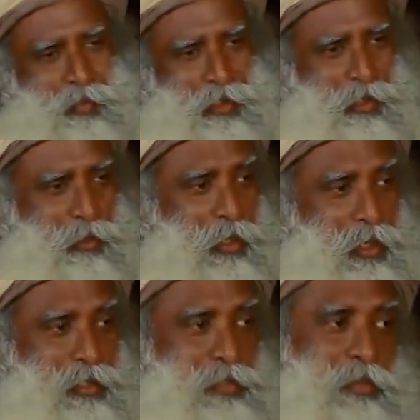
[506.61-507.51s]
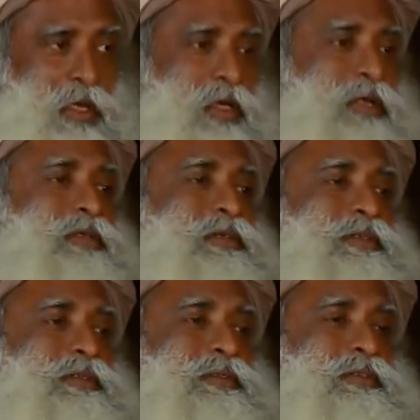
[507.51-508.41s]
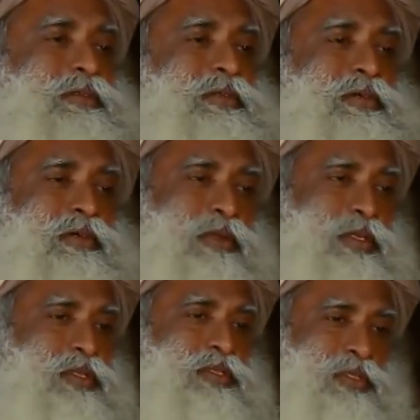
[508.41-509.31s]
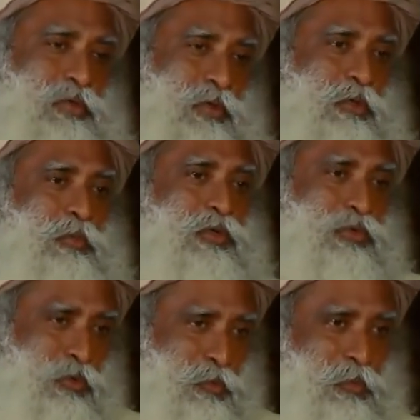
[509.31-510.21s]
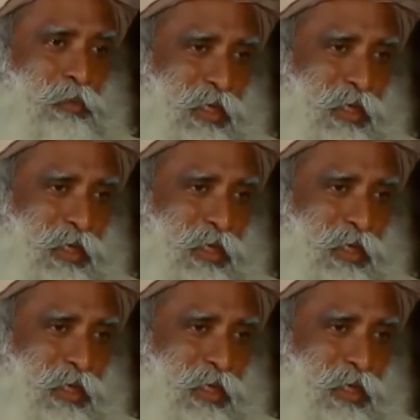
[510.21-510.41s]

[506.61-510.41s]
When the going gets bad, rajas is going to be super